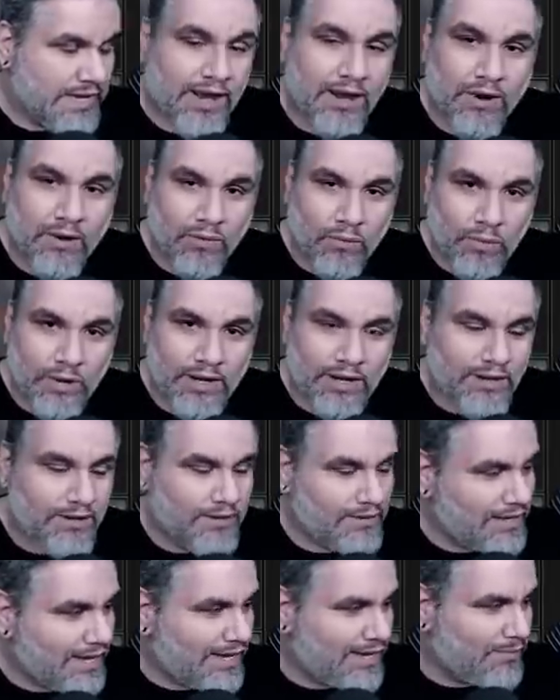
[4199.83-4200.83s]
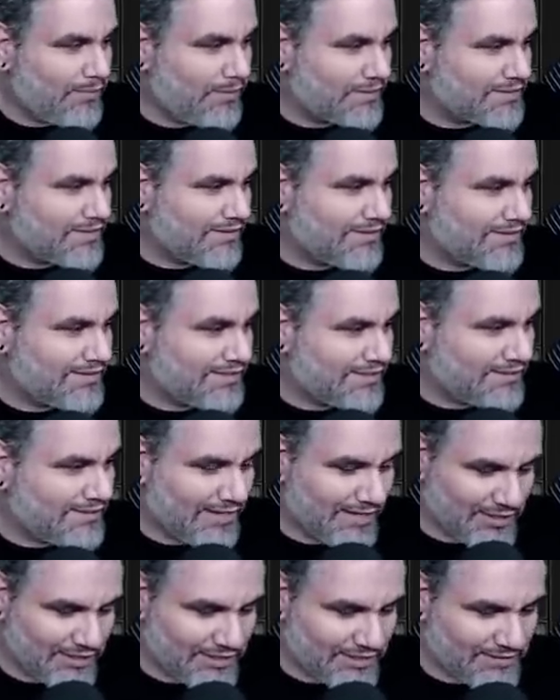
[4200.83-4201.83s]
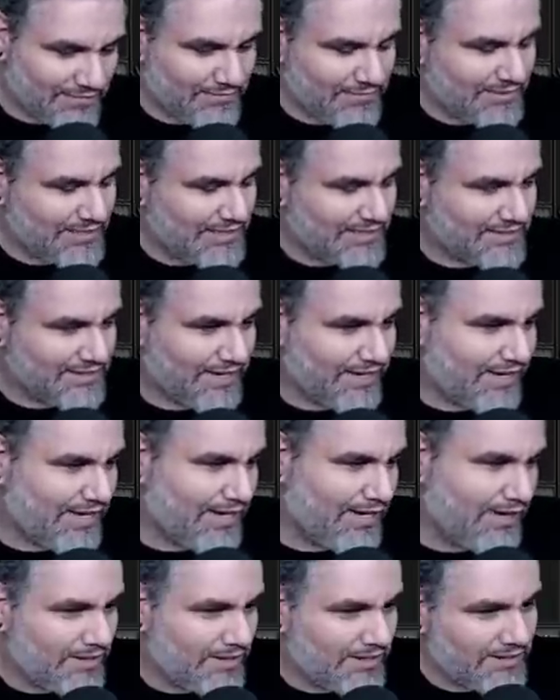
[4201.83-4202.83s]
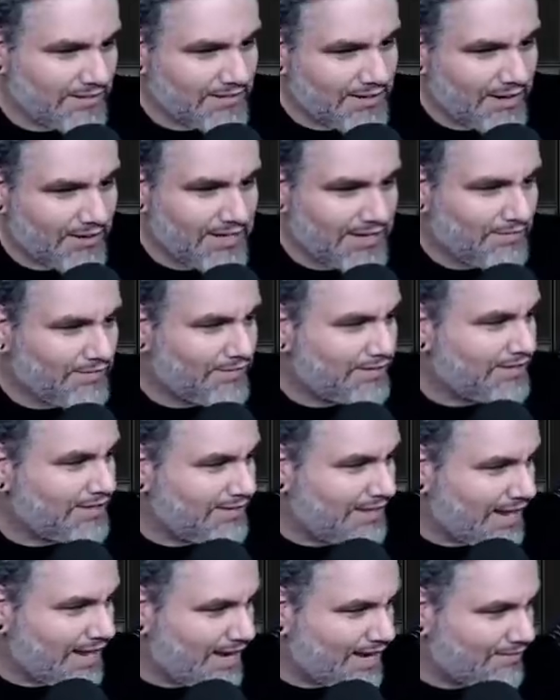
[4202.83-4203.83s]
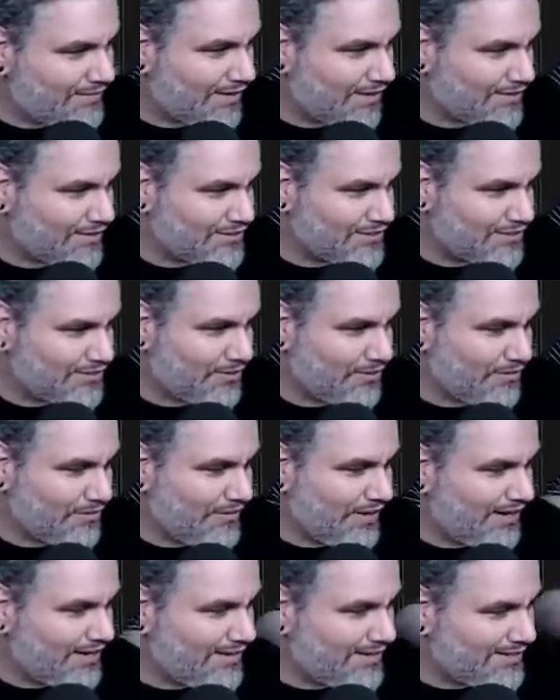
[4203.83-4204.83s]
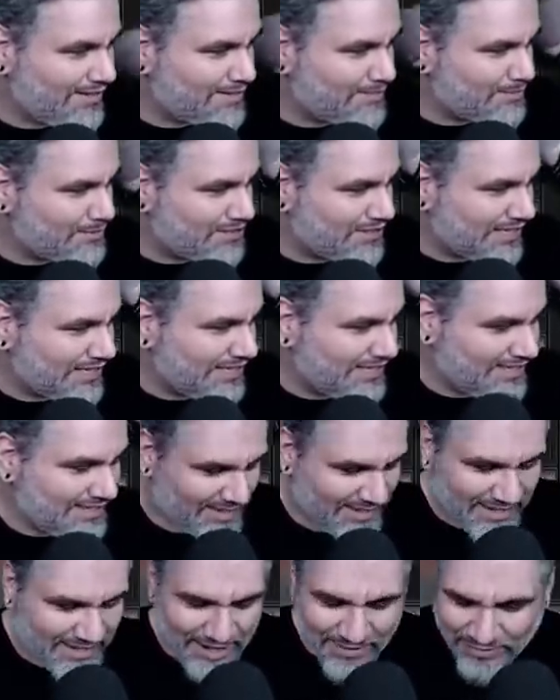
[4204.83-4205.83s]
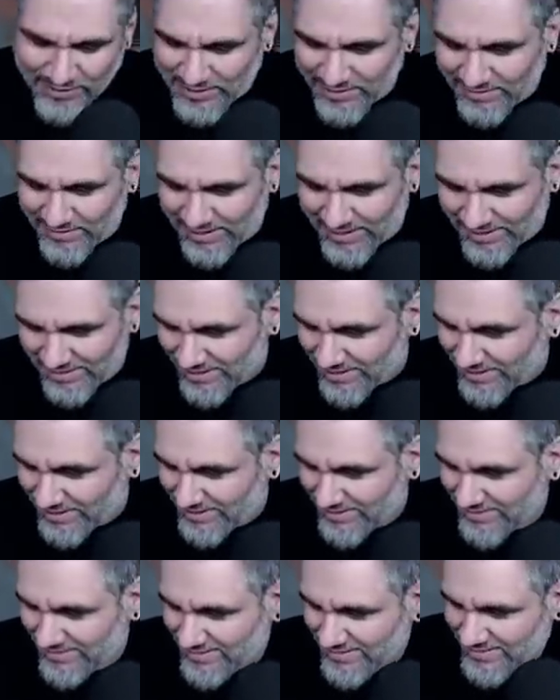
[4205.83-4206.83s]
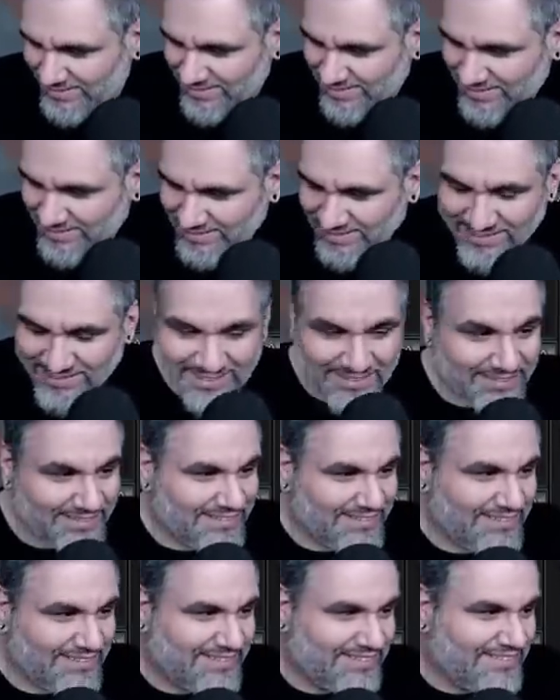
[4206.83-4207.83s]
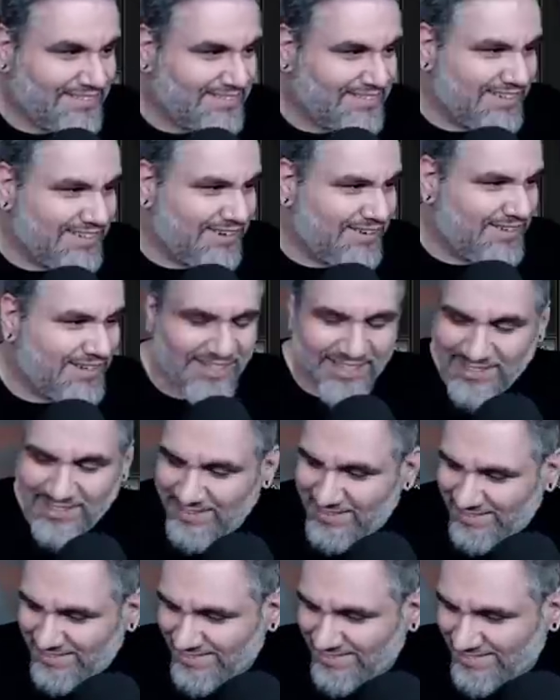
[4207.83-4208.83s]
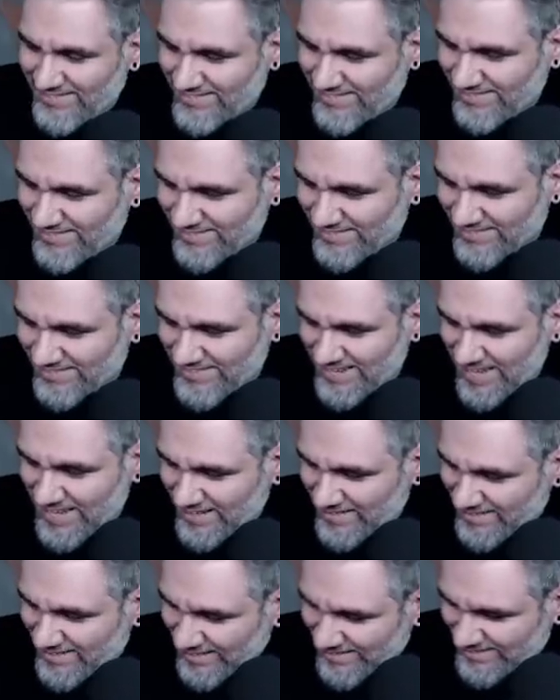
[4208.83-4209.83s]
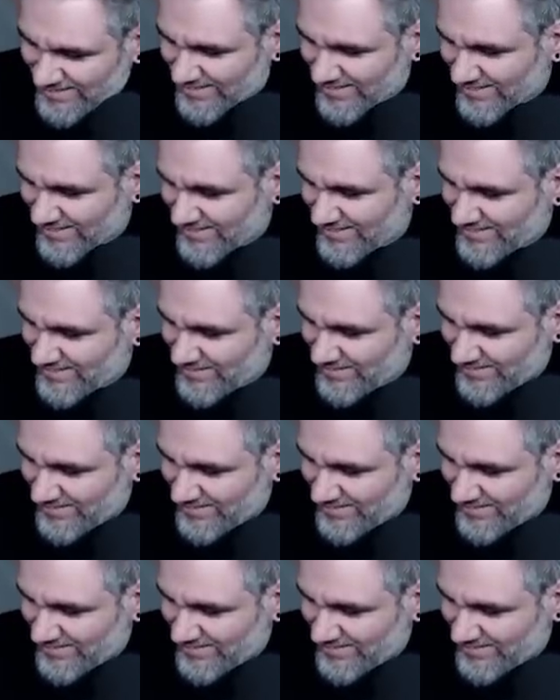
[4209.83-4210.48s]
yeah, he was going to, and then he's like, what? I'll never do that ever. I'll just hold on to this machine and never do anything. I'll do it. Oh, good. In the future. Yeah, that's good.